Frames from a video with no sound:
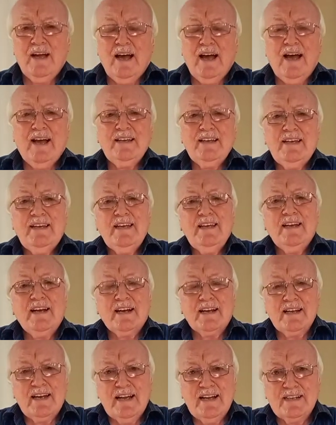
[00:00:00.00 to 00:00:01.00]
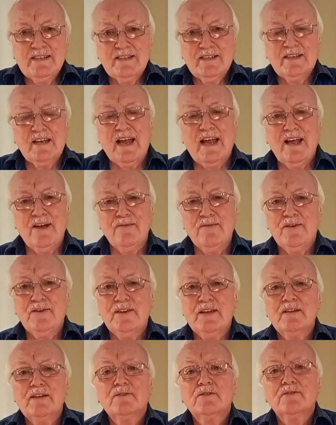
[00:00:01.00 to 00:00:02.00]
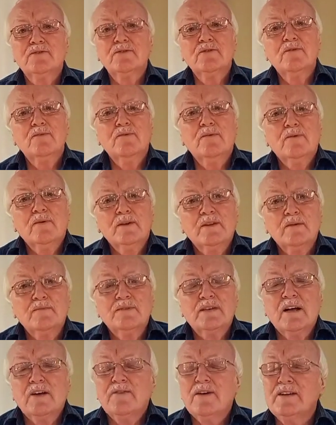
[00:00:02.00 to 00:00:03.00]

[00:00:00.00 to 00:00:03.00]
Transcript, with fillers: and he cleansed everything to do with himself.